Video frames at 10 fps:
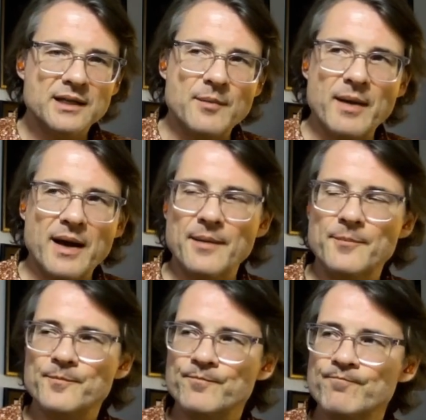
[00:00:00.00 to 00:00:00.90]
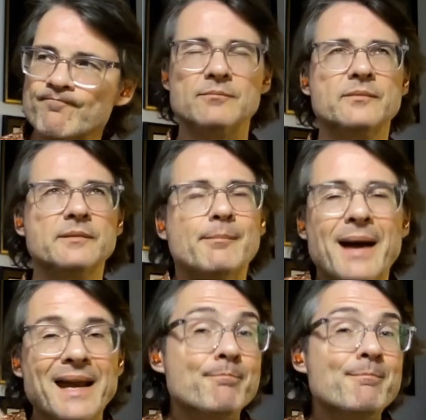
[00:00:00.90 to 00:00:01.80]
and
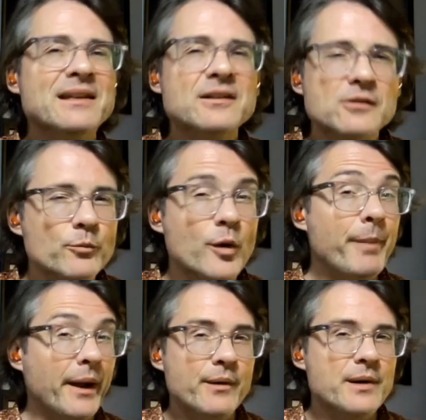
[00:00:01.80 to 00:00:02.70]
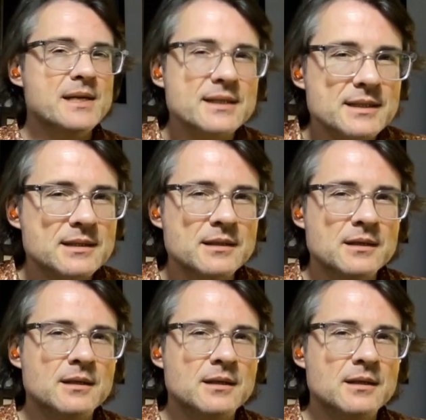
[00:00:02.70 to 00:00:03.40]
my mental preparedness.